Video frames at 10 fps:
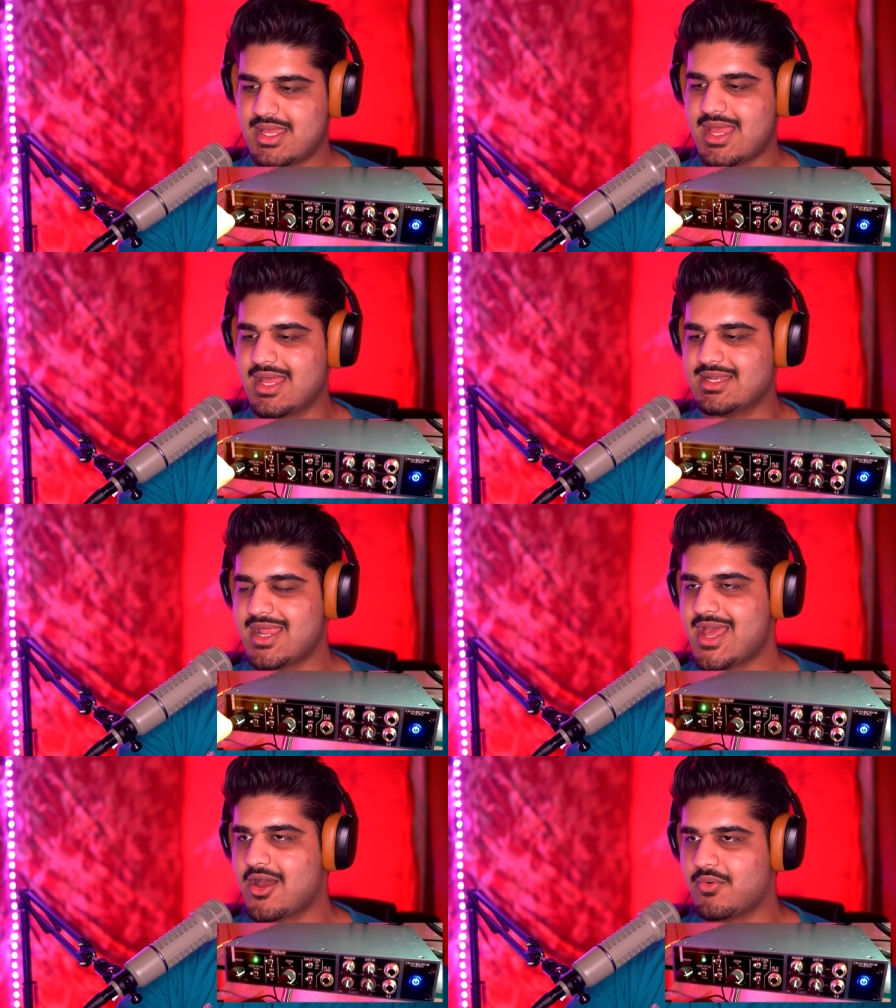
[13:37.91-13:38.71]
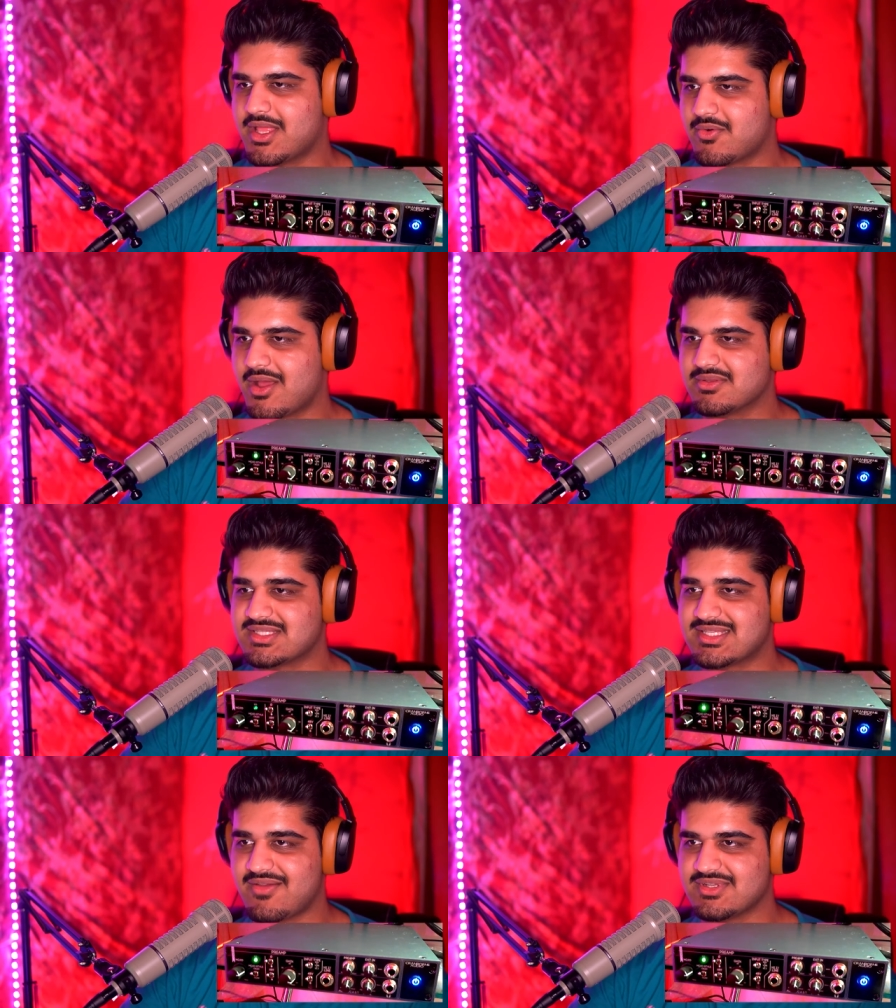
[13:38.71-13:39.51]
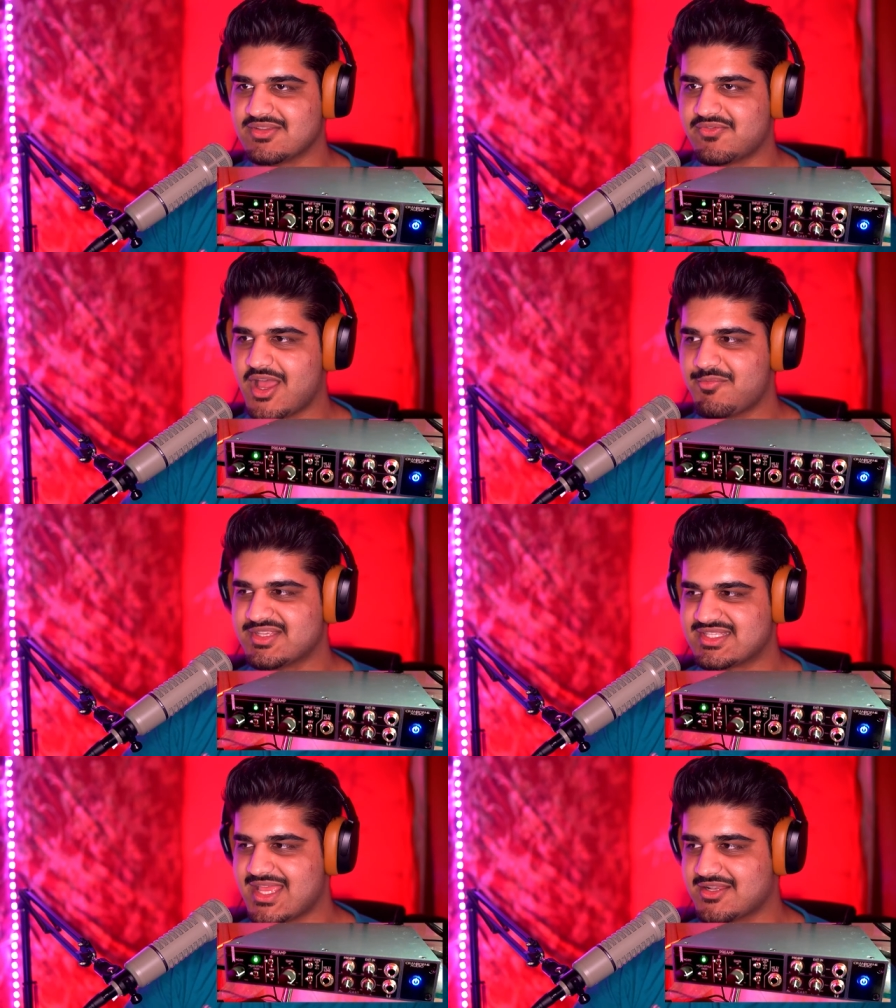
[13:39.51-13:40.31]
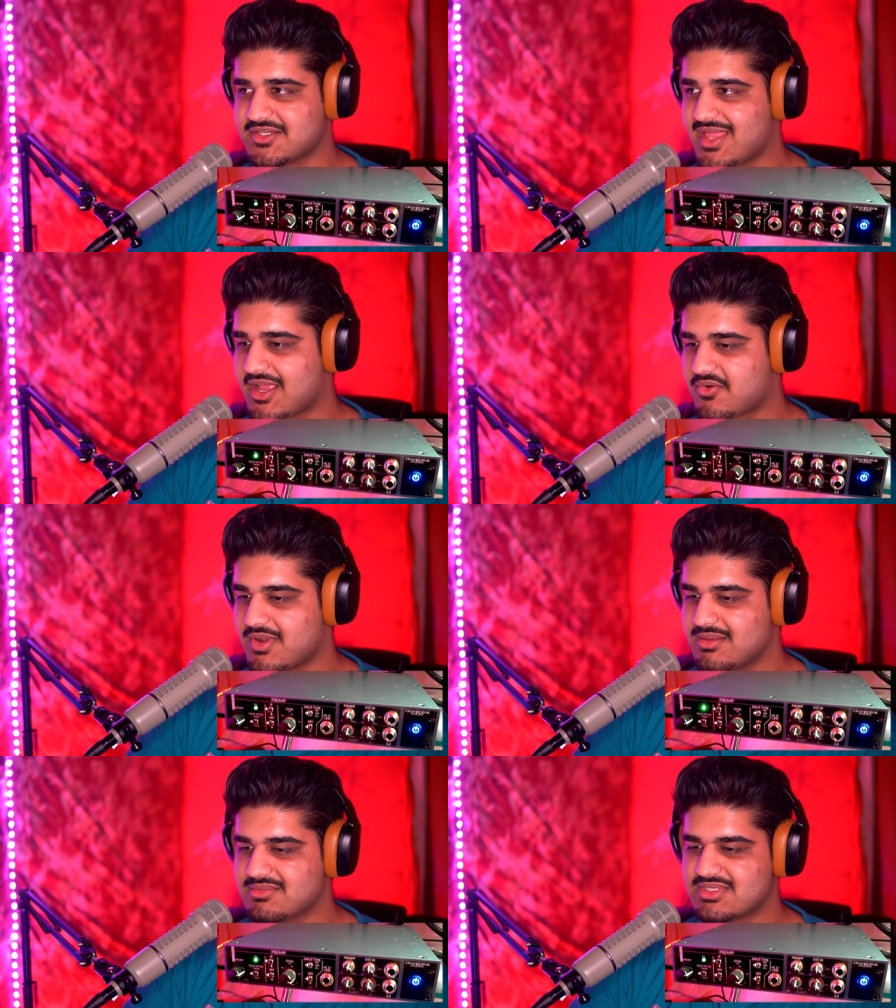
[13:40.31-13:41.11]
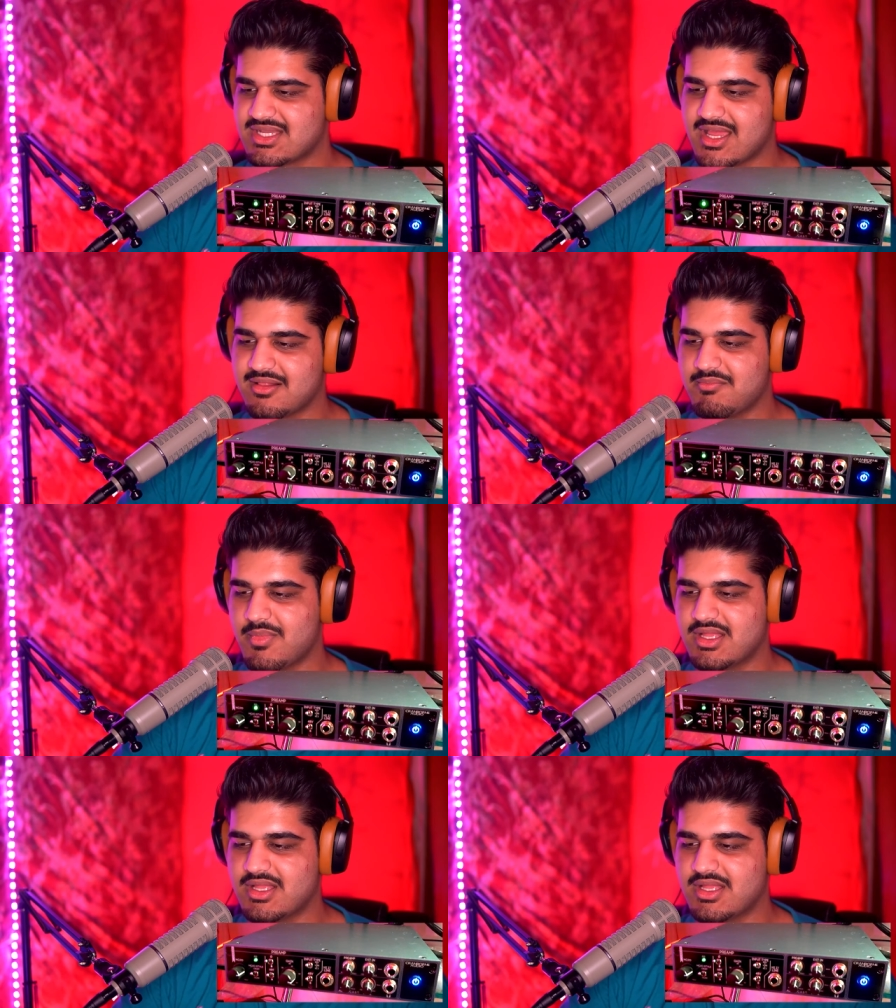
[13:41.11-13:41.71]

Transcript: And now, at around 75% of that cream-style